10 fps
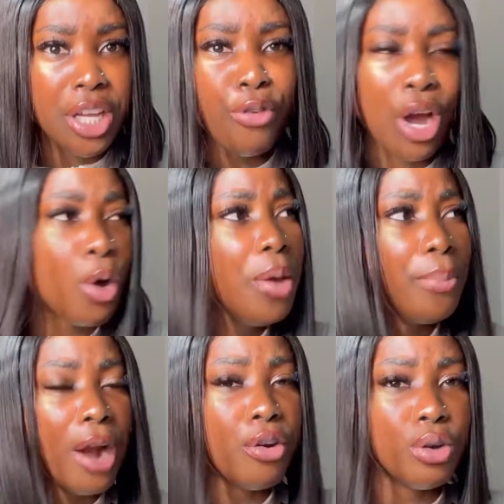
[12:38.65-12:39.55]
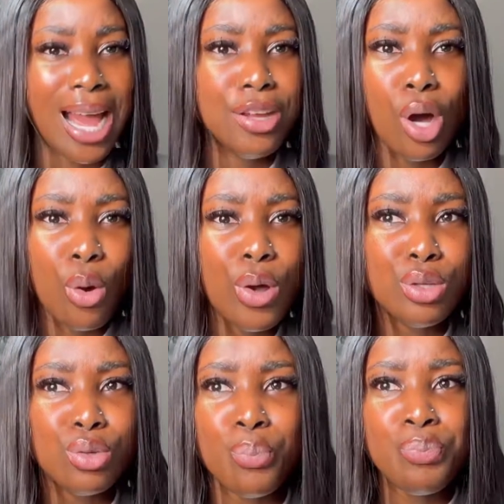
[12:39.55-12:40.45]
If you are going by road, are you not going
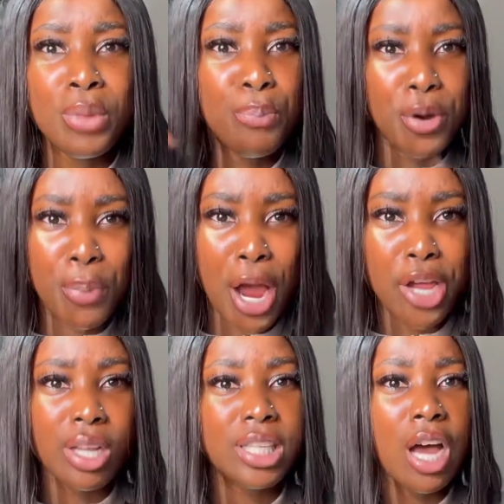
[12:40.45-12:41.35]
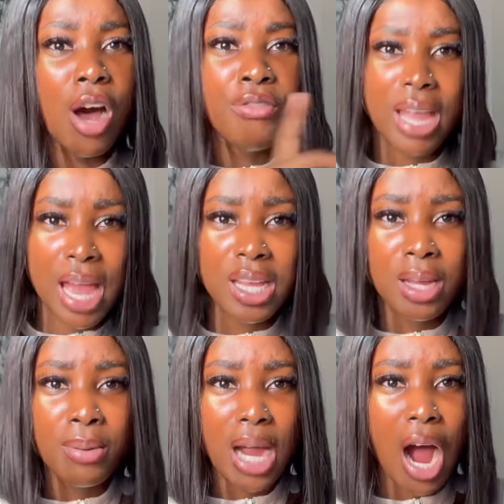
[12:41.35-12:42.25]
to prepare yourself, get in
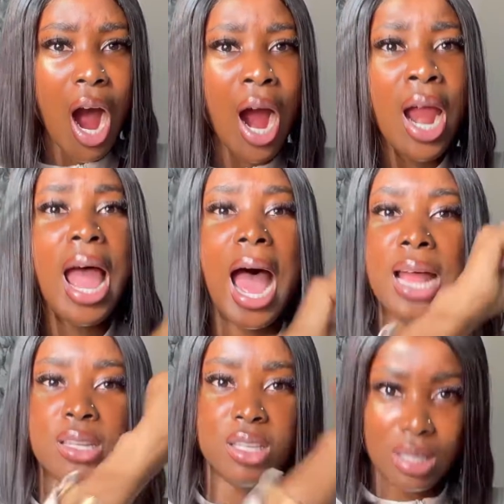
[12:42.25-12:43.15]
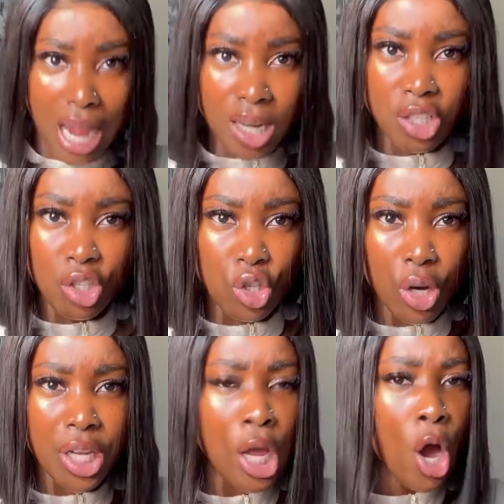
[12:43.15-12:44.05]
a car and start the
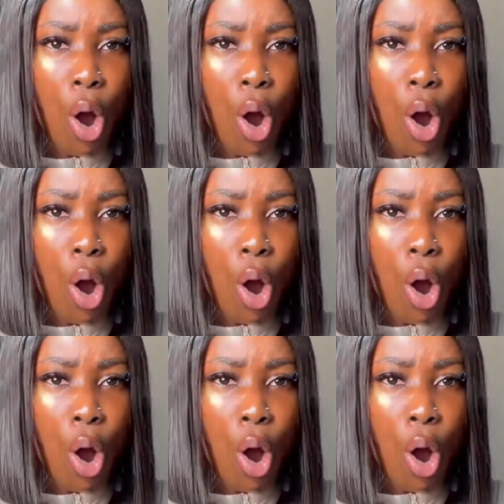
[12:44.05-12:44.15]
journey?